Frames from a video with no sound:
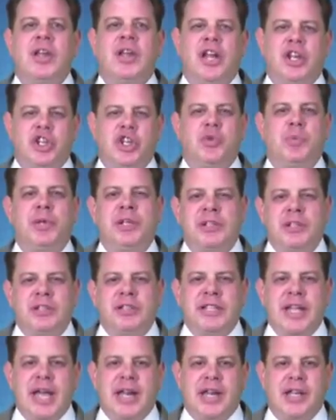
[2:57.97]
and should be
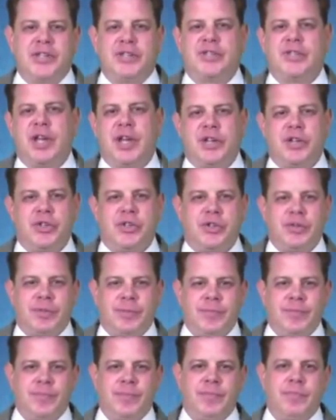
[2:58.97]
looked at as such.
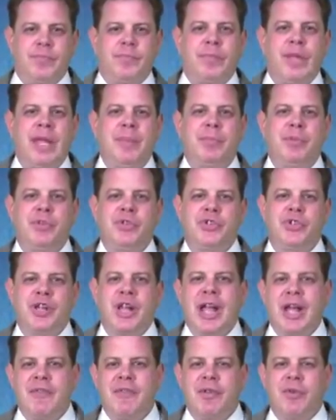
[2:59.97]
People should
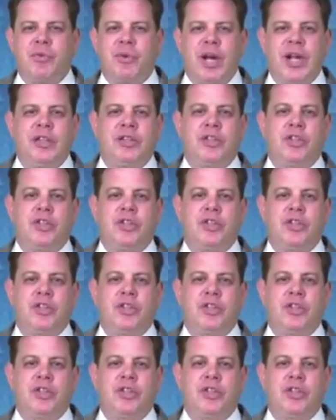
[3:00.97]
have the right